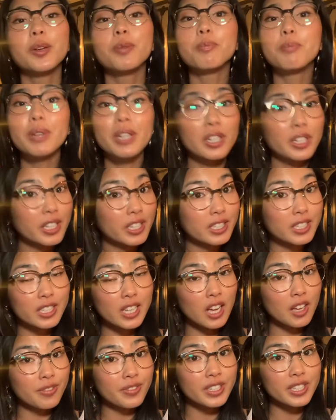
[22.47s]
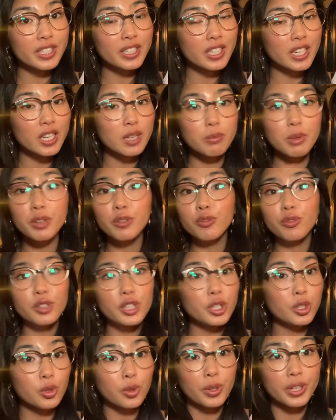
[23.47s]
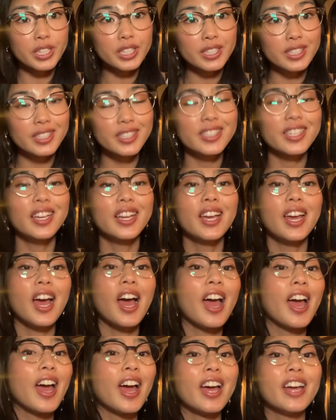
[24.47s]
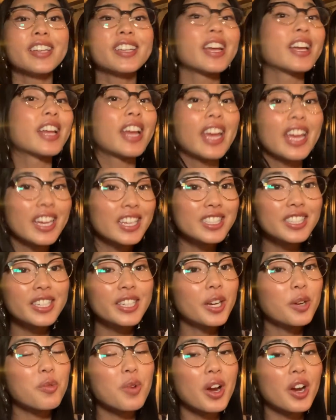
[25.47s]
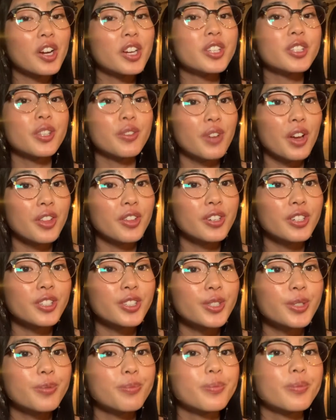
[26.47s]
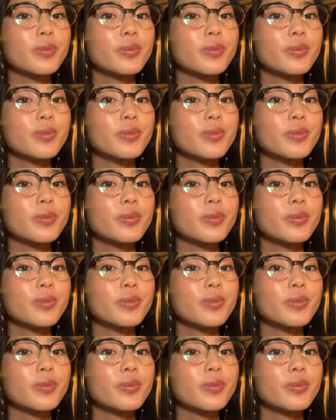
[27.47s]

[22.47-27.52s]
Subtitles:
building self-esteem and free choice, and enhancing awareness of others.